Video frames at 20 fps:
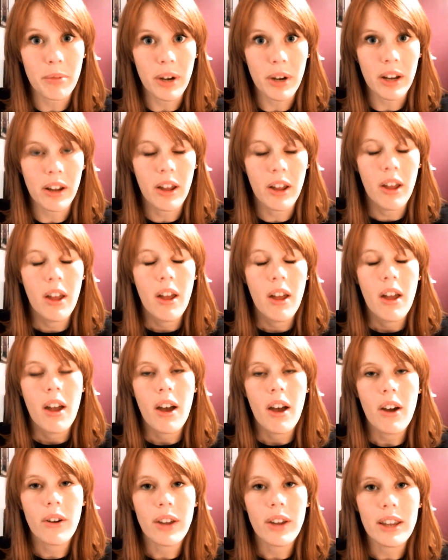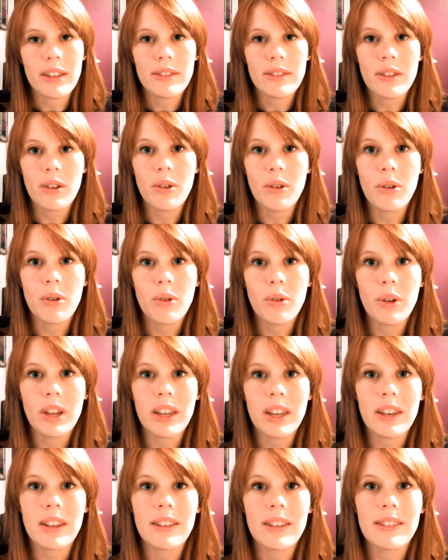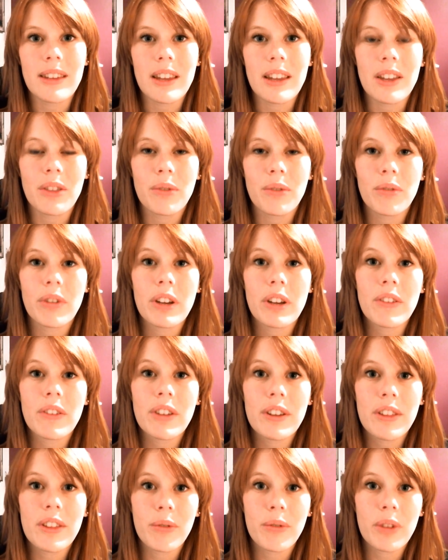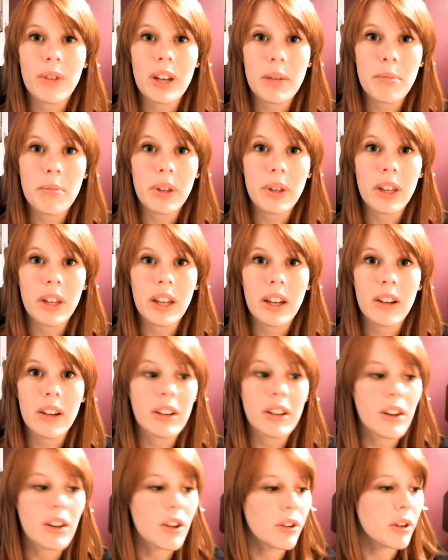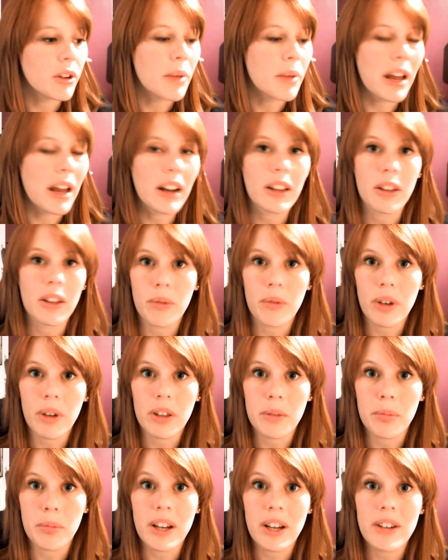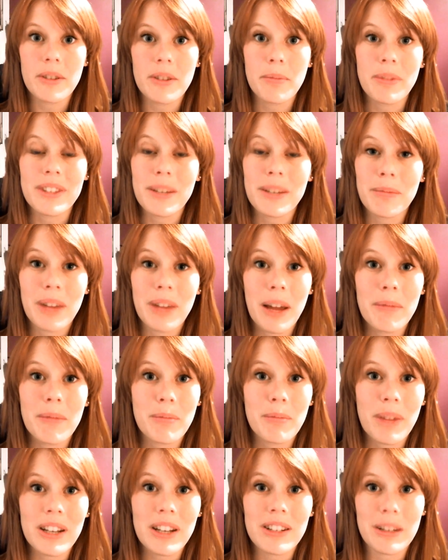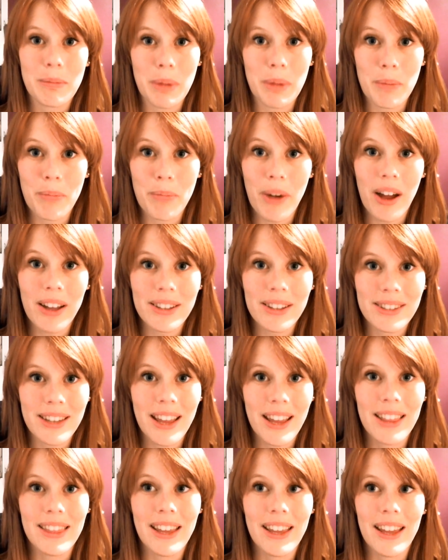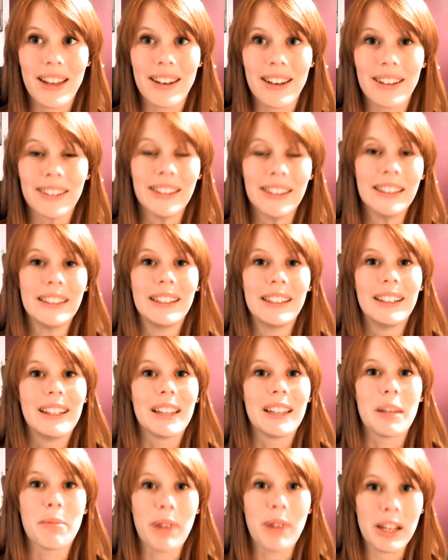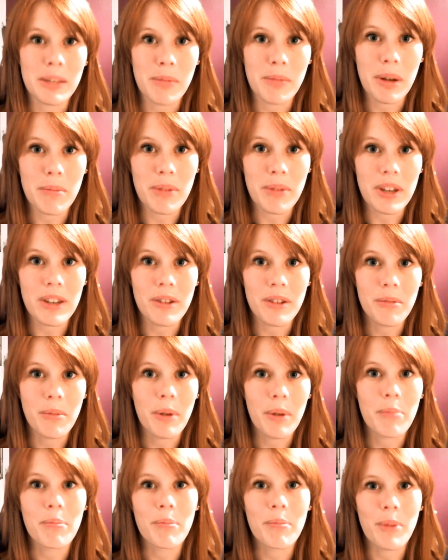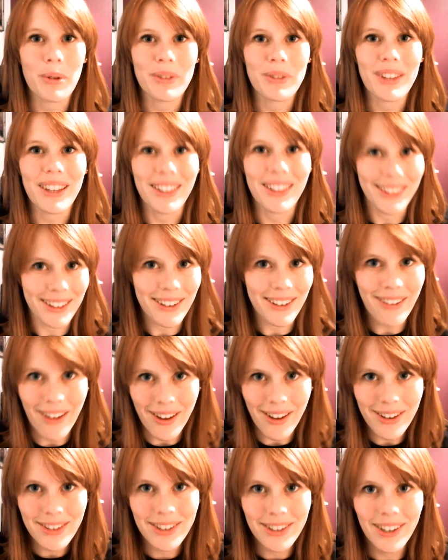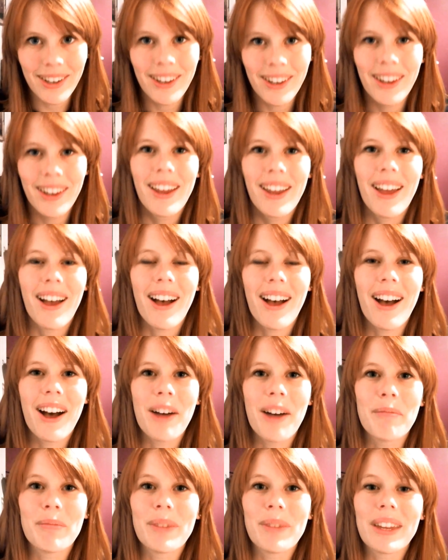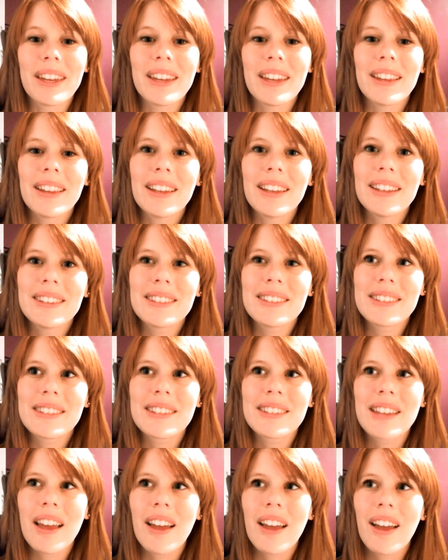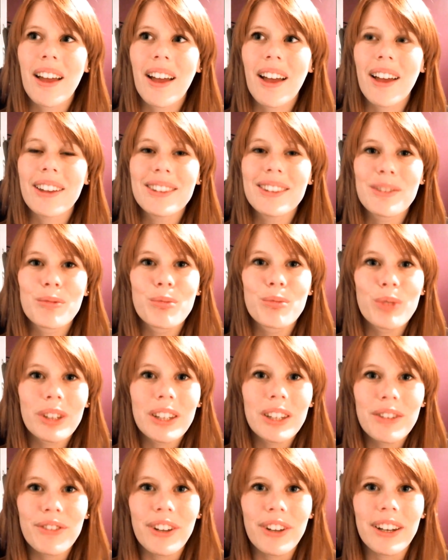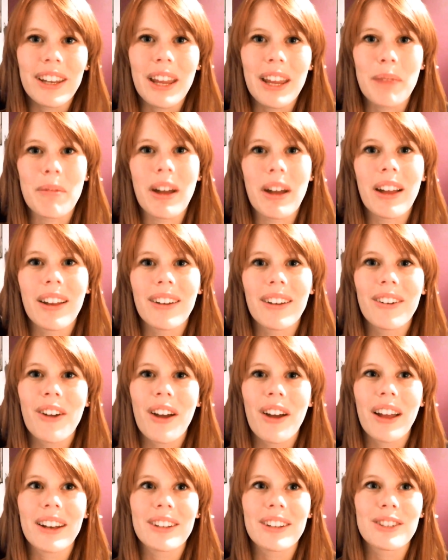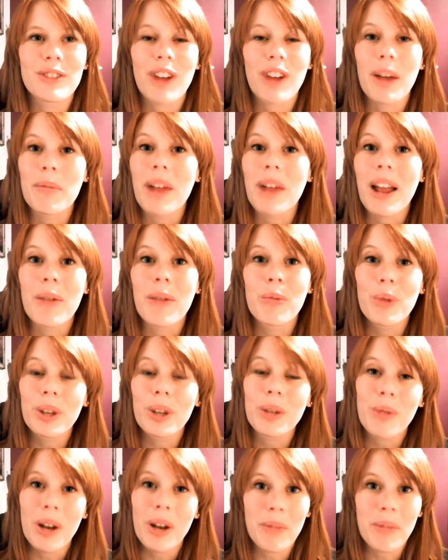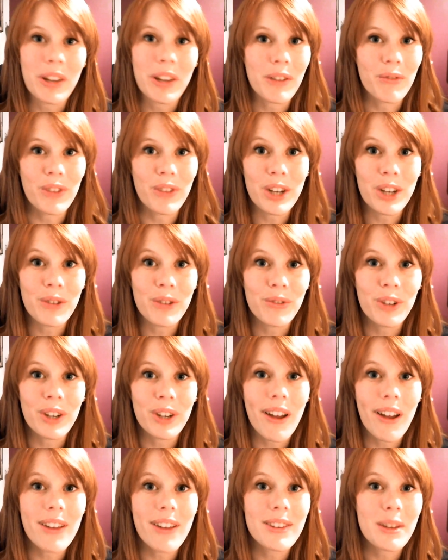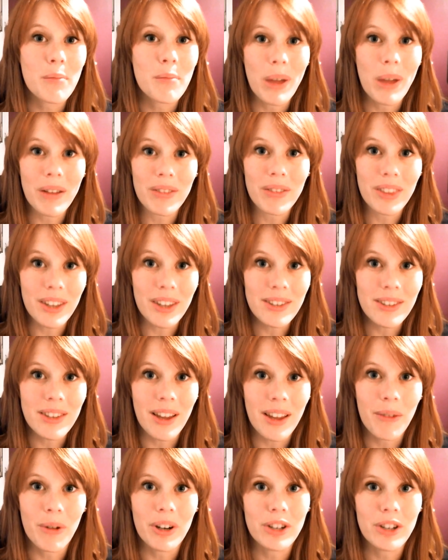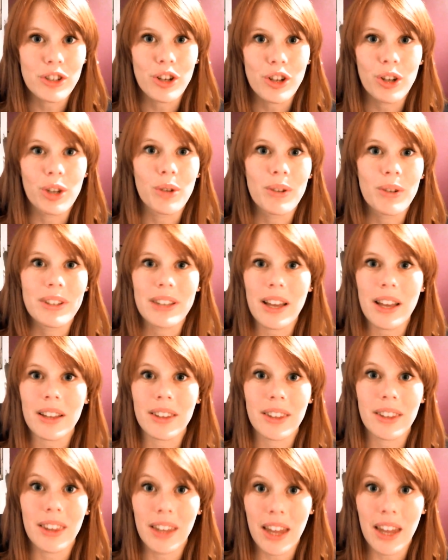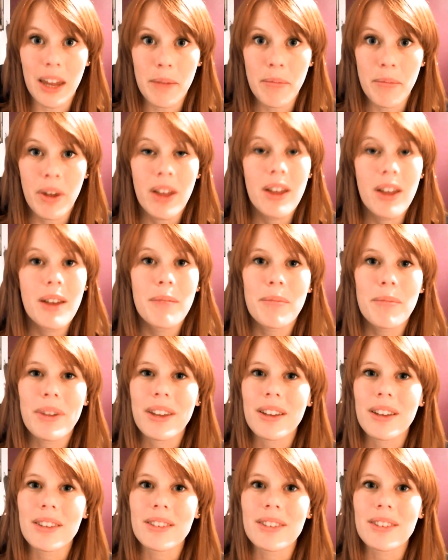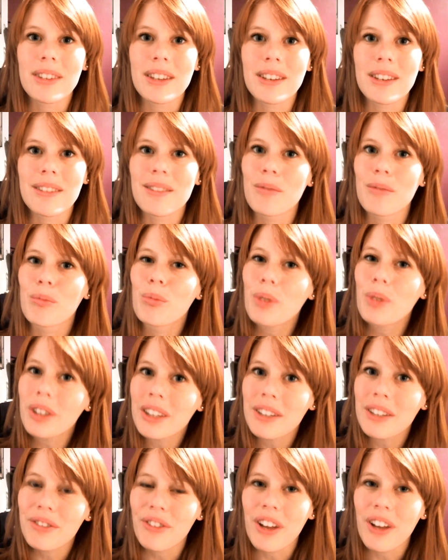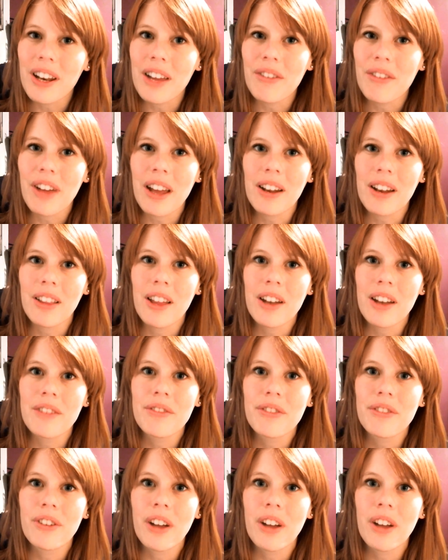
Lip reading: break. Okay, so it is a 3v3 player. You're battling 3 other players, but sometimes it might just be bots, and then the bots might beat you, but most likely not. Um, it's it's a really fun game. I don't know how to describe it. I really want to make a video for you guys about this. I want to show you exactly the game because it is really fun. I've had a lot of